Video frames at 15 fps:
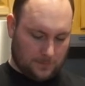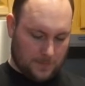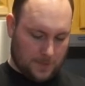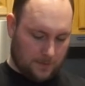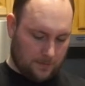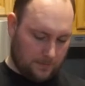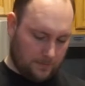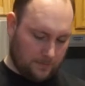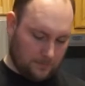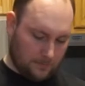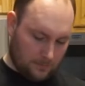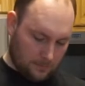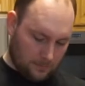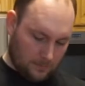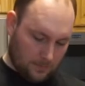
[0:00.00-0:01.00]

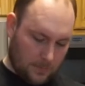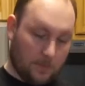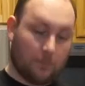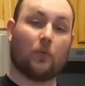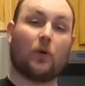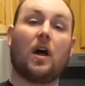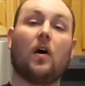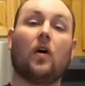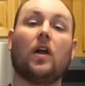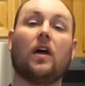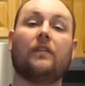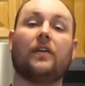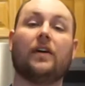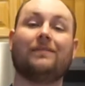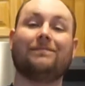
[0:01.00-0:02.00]
Yep. Proud
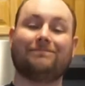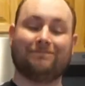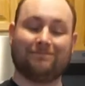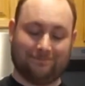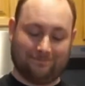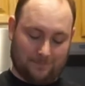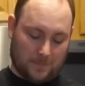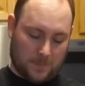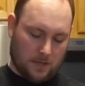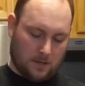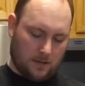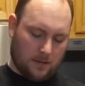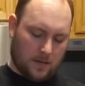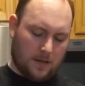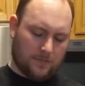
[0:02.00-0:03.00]
of it. You
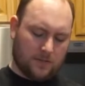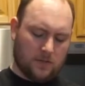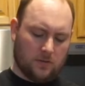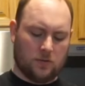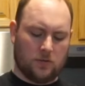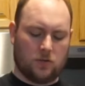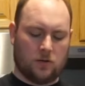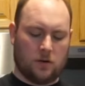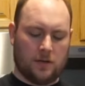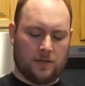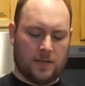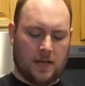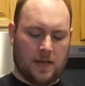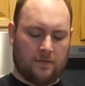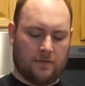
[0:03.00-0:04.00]
know? Life's too short
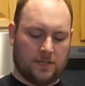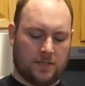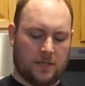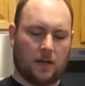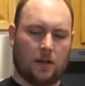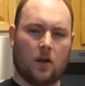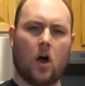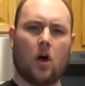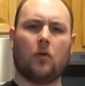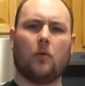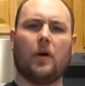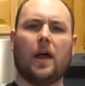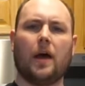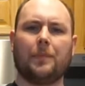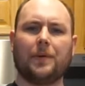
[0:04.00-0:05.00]
to have a stick all the
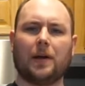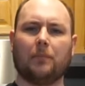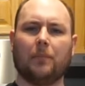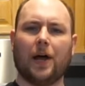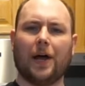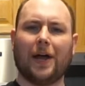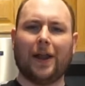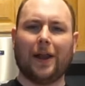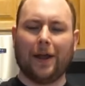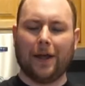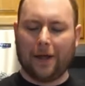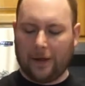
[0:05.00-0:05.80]
way up your butt.